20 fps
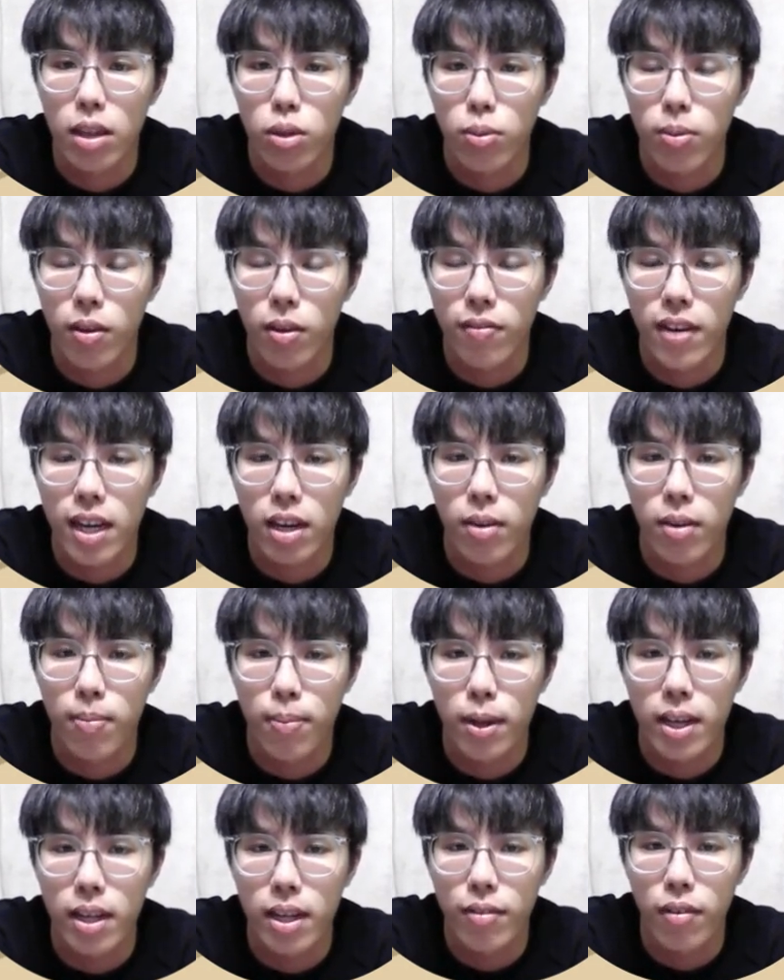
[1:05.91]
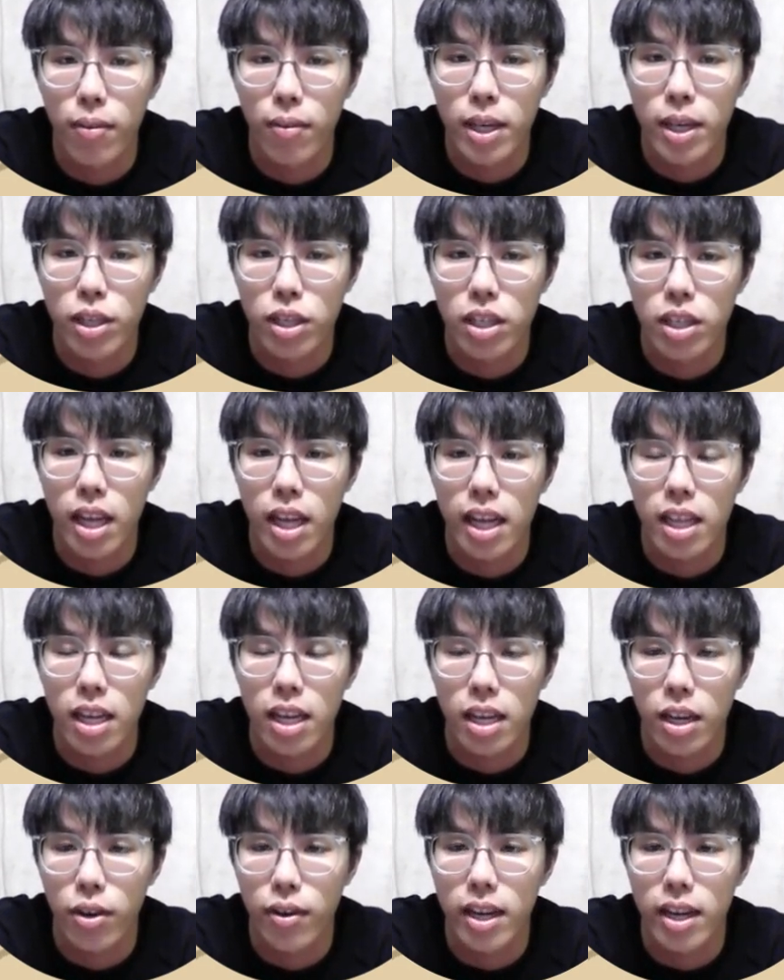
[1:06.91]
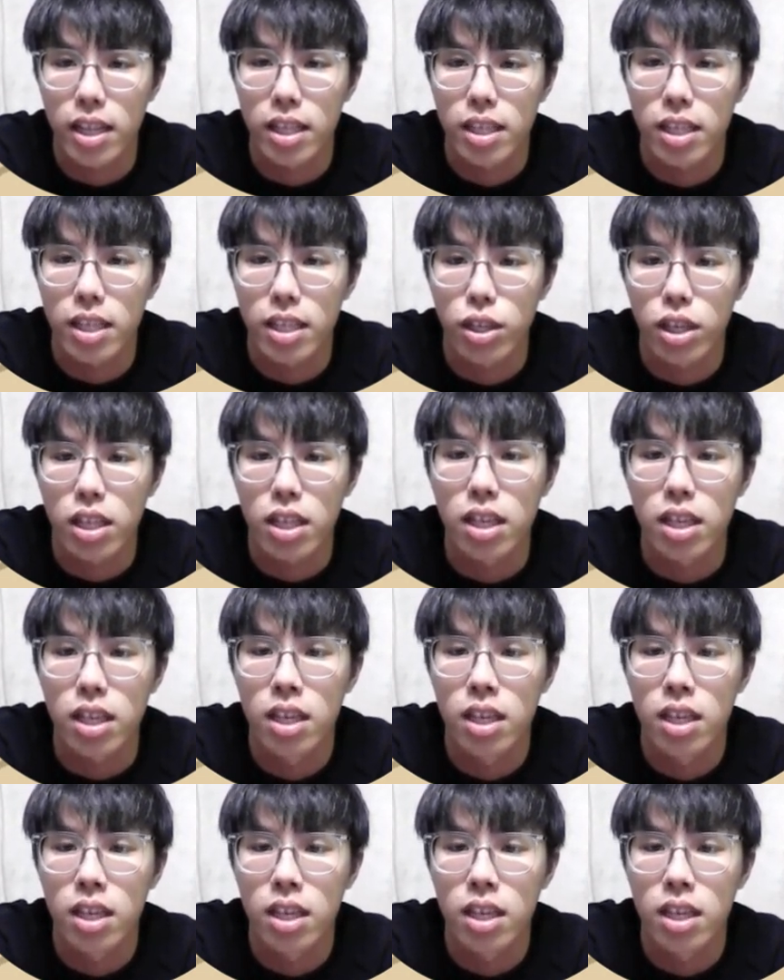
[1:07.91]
to provide complete information and accurate decision,